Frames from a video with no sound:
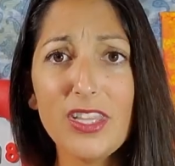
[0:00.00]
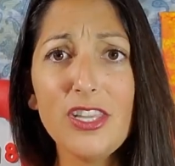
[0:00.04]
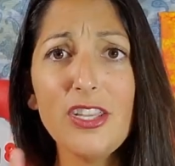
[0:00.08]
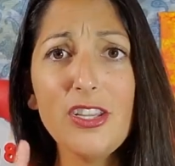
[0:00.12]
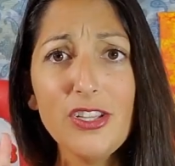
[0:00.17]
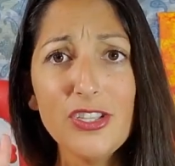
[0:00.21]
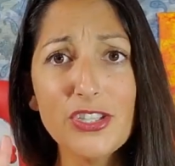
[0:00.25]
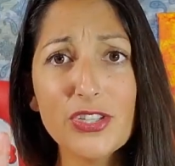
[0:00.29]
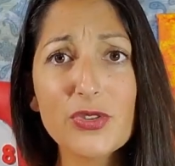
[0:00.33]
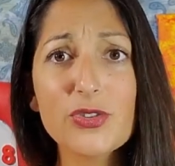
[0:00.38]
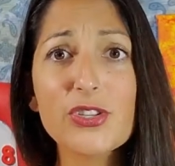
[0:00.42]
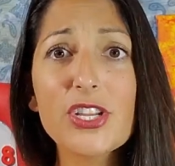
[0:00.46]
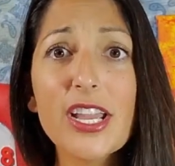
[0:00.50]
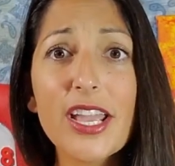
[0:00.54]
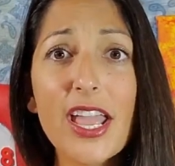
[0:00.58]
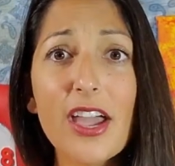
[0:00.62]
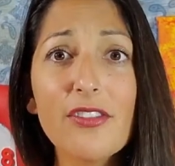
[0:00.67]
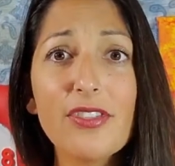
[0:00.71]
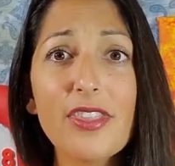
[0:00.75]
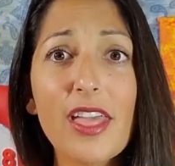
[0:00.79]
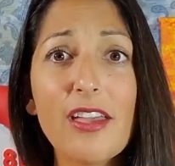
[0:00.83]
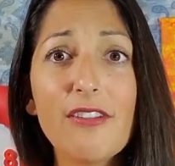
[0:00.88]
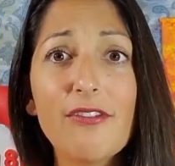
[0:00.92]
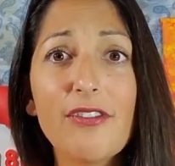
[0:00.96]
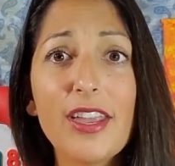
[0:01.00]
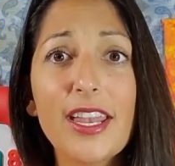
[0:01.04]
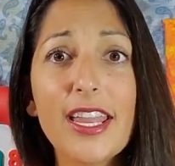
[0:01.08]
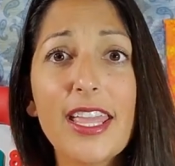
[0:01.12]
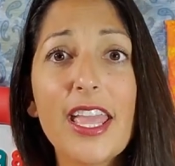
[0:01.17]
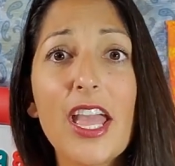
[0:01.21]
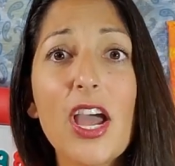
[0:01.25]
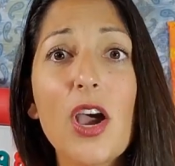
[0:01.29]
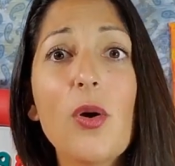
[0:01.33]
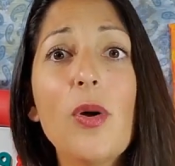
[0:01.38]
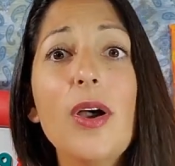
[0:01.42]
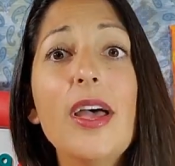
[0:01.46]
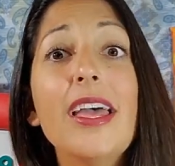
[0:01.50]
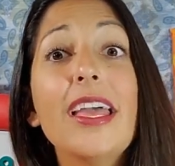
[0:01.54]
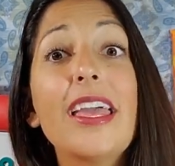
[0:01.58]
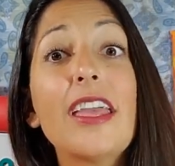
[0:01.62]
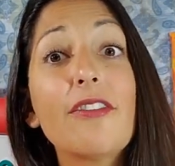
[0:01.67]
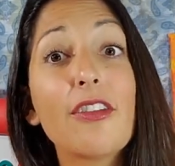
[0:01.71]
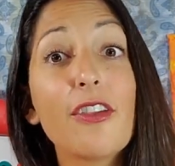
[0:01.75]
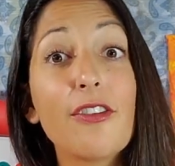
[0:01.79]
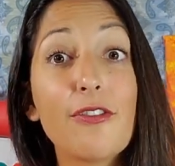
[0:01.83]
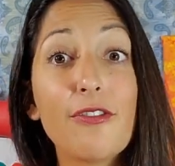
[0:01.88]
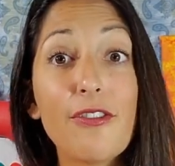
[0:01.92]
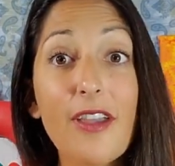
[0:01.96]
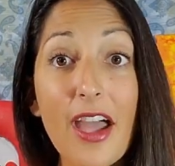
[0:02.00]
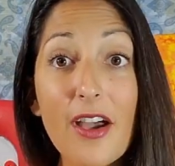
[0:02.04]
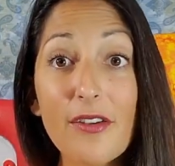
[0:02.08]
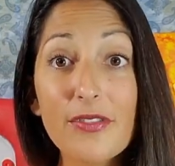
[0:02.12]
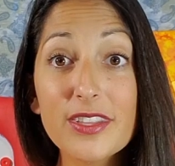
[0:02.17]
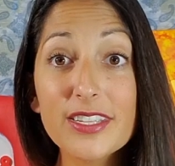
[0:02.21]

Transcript: So check out that video. If you found